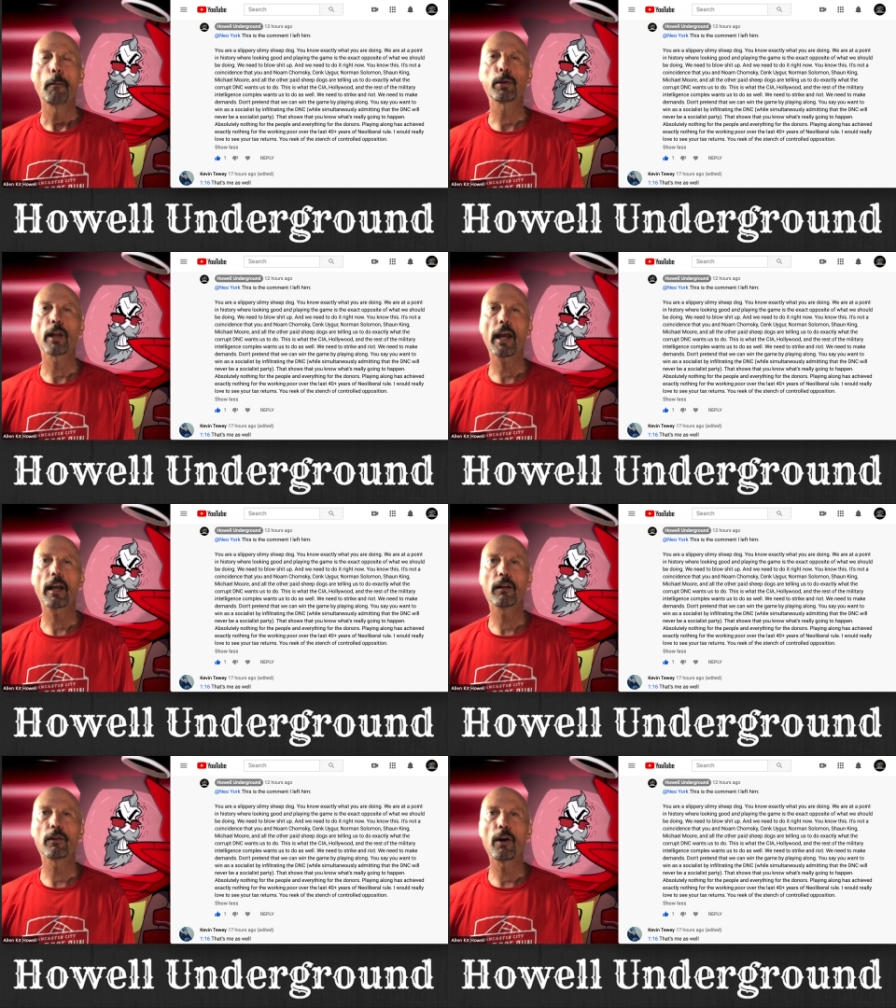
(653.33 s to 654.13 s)

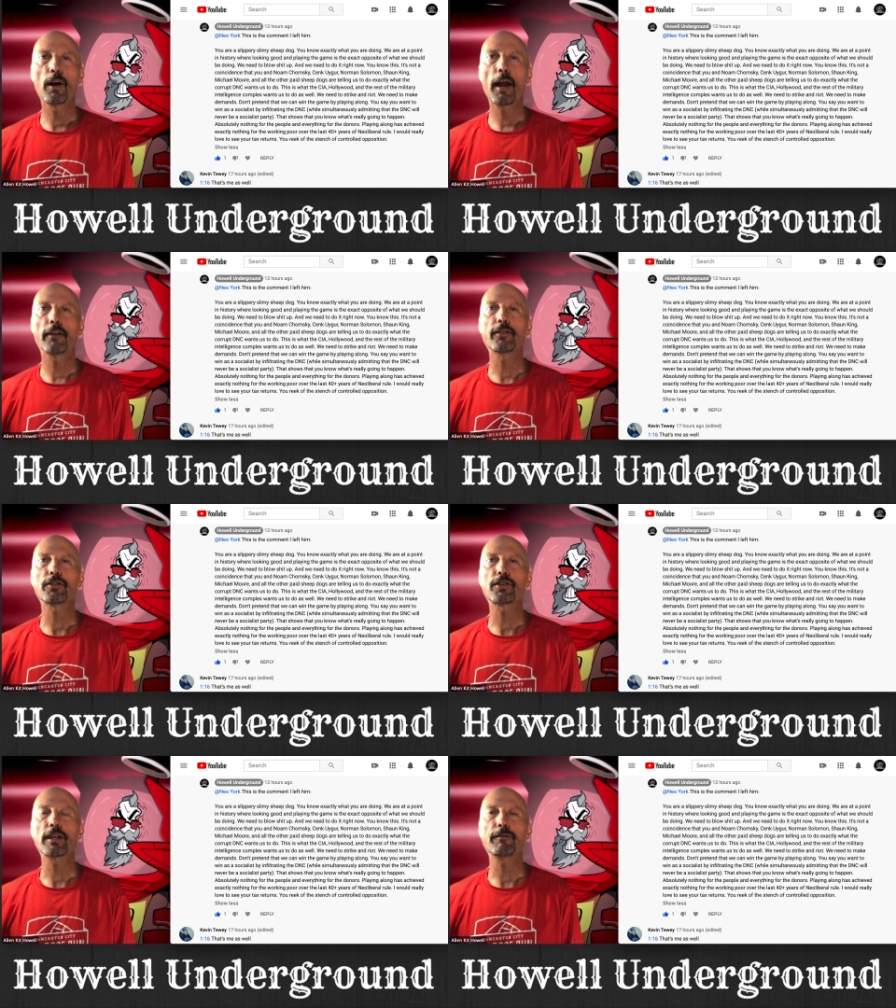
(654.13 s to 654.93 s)
Playing along has
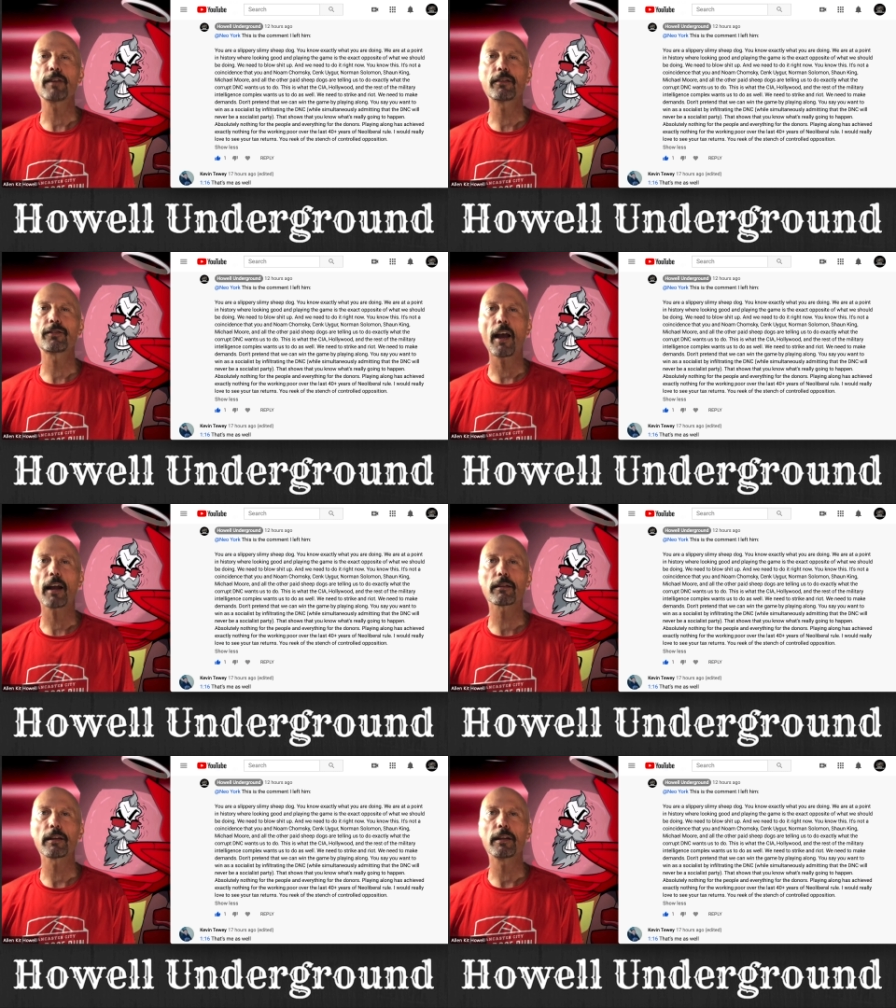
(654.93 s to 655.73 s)
achieved
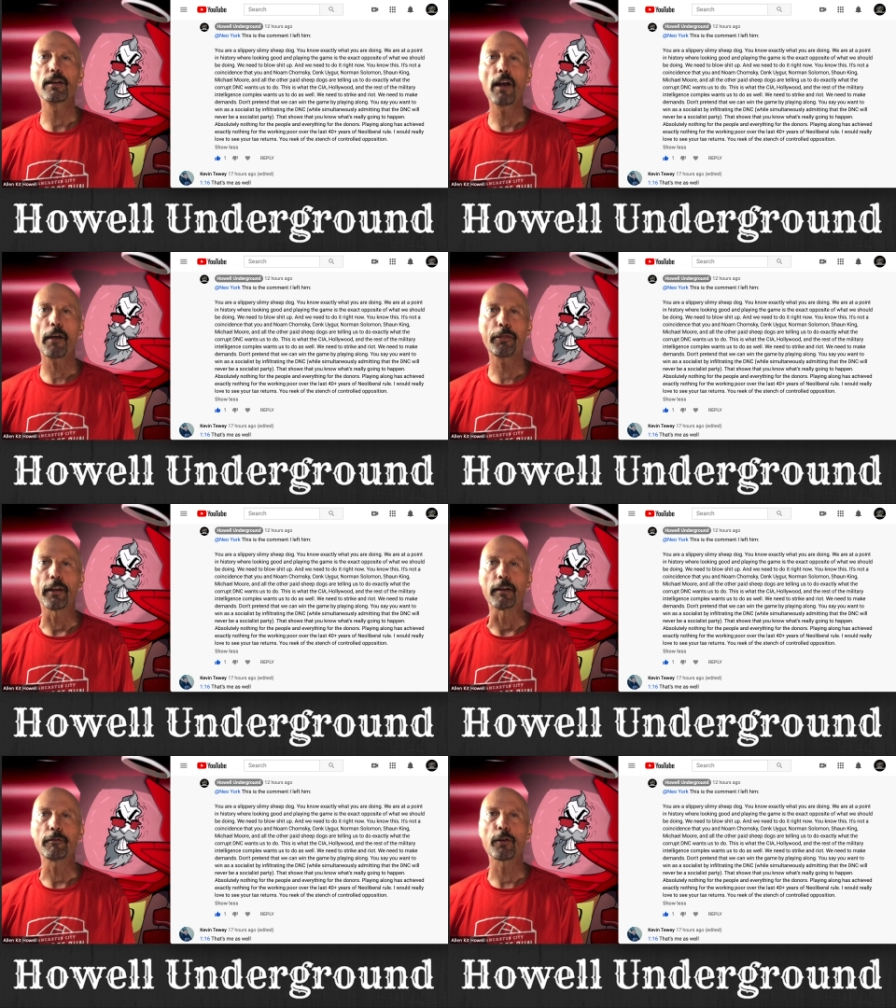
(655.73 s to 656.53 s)
exactly
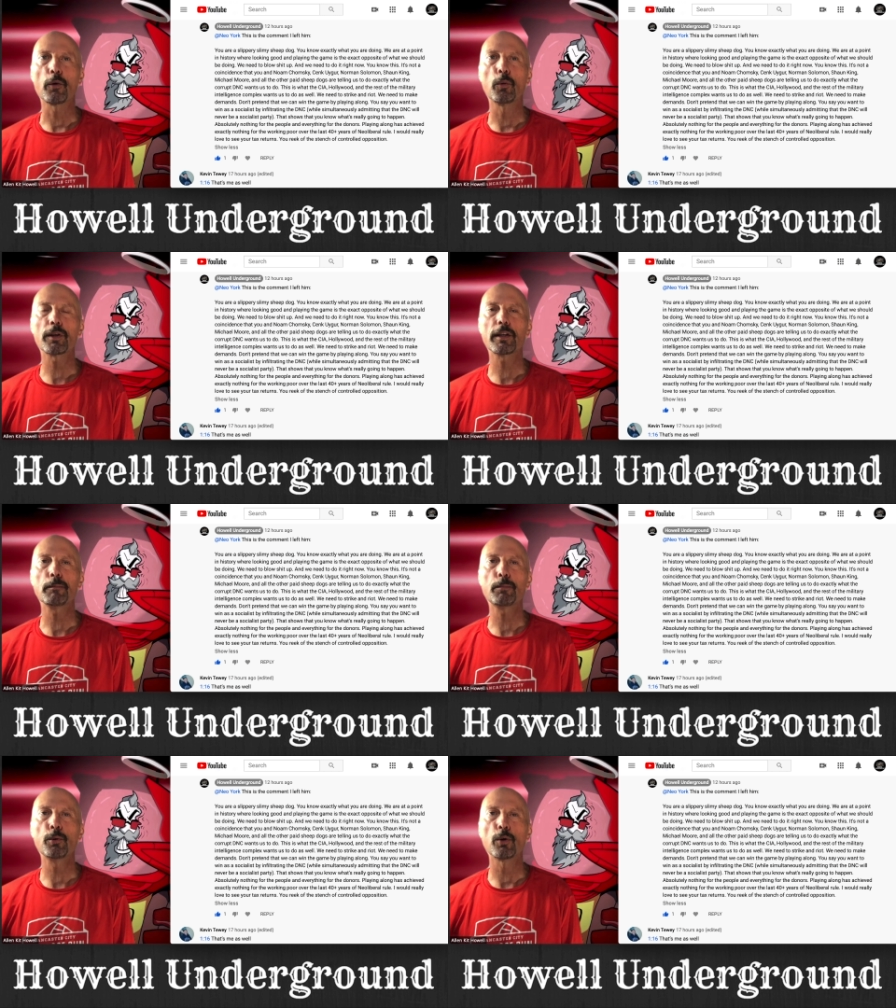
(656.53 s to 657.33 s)
nothing for the
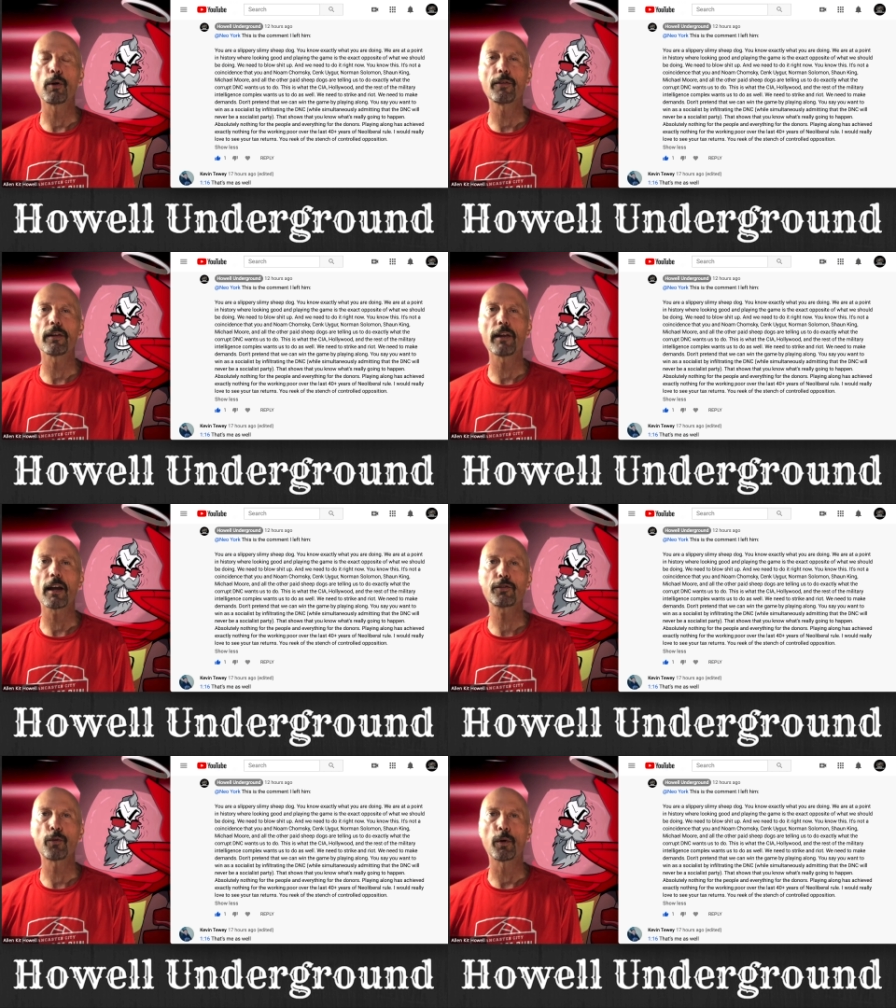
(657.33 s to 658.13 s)
working poor over the
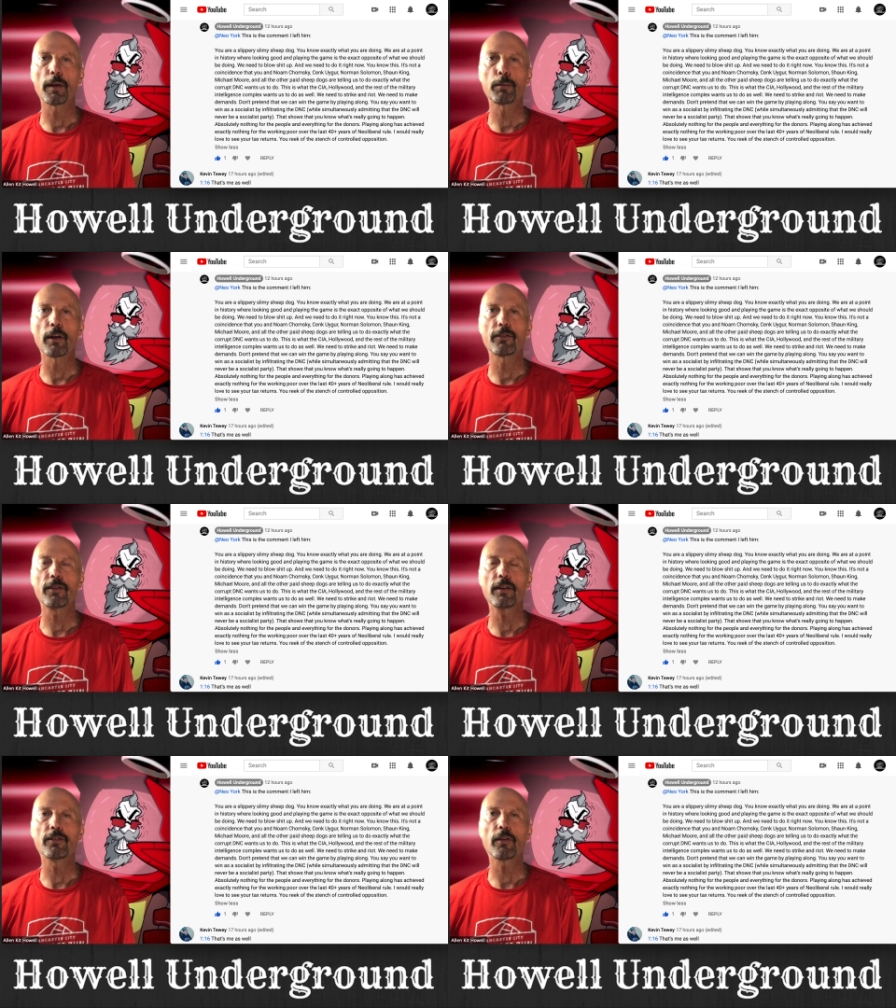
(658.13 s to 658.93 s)
last 40-plus
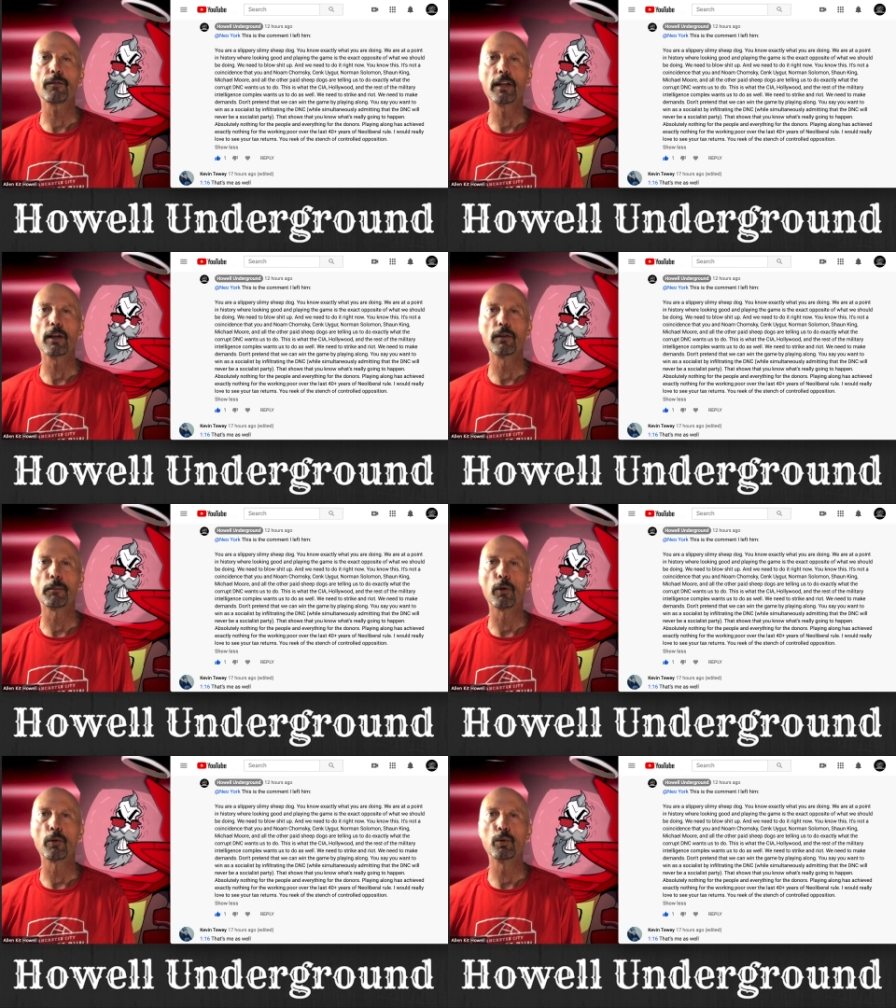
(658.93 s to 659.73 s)
years of
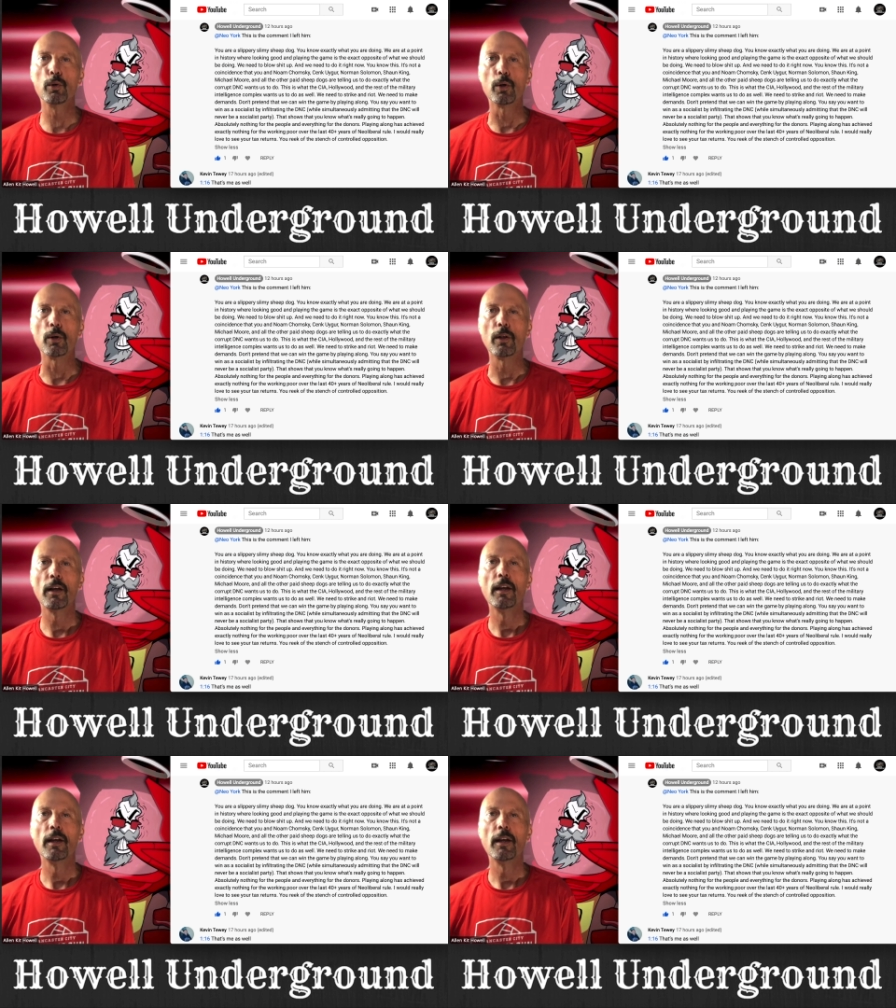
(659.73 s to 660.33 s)
neoliberal rule.